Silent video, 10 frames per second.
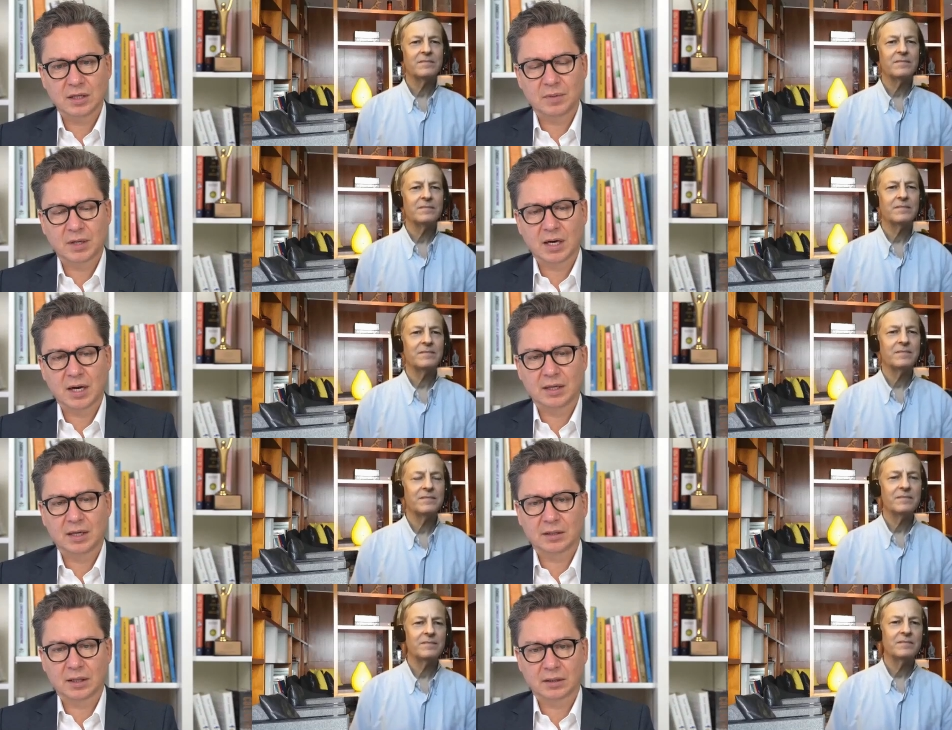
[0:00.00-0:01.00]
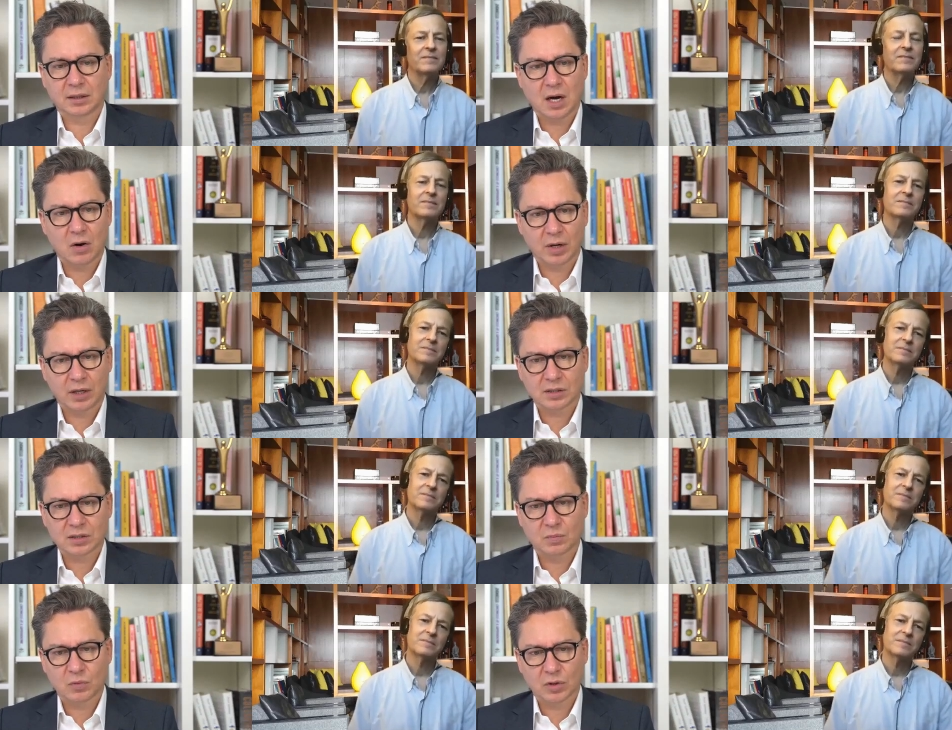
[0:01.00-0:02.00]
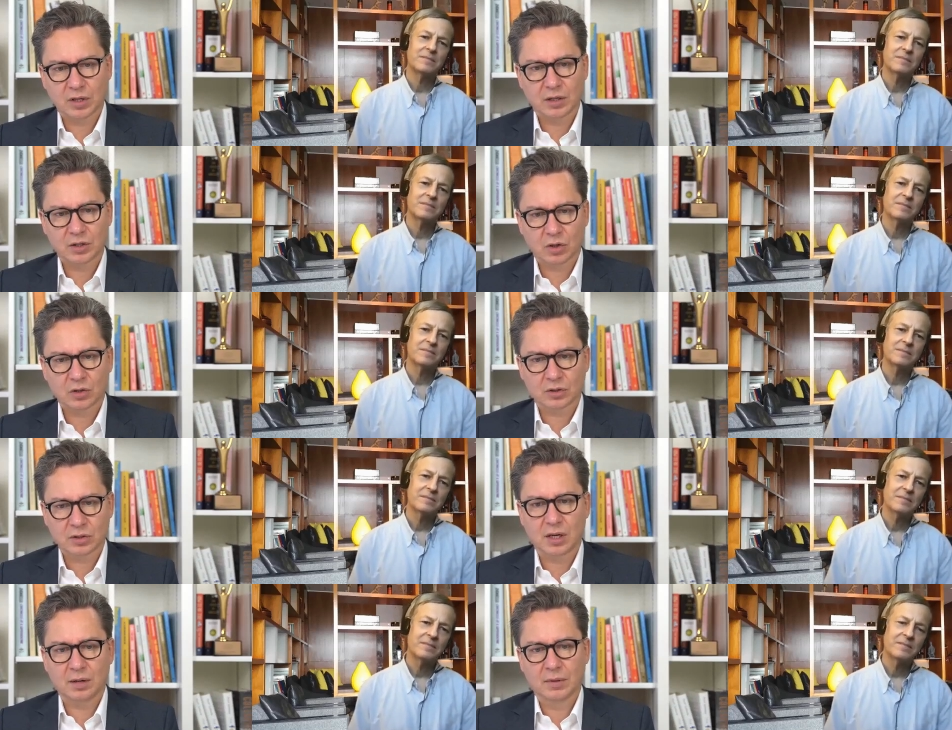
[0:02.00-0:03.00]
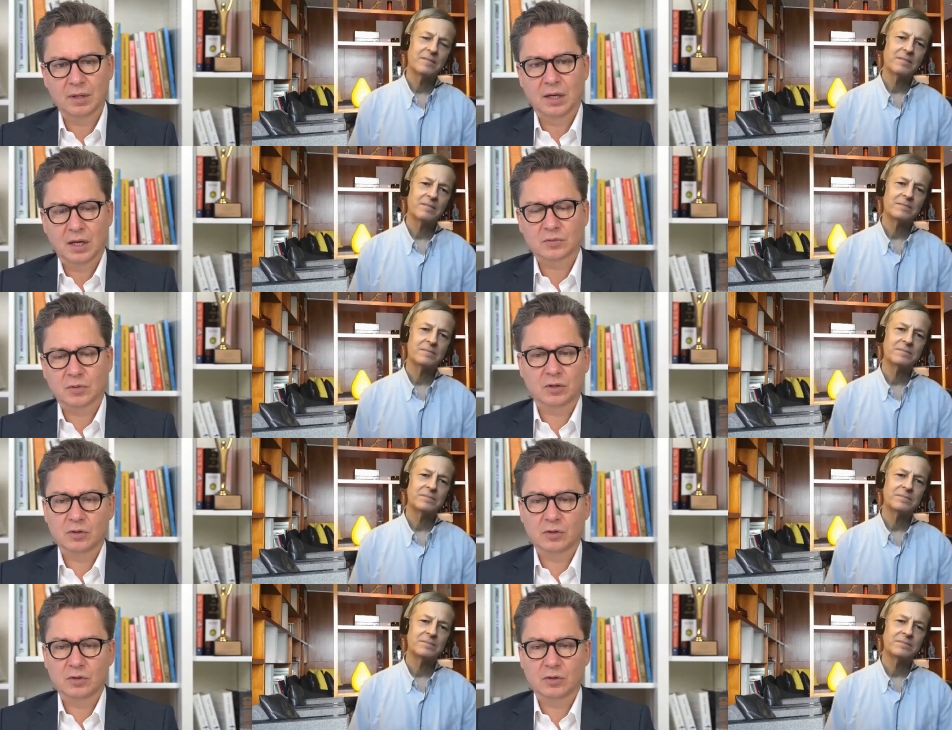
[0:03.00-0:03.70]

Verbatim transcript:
Speaker 1: behind it and how I can support their internal team as well.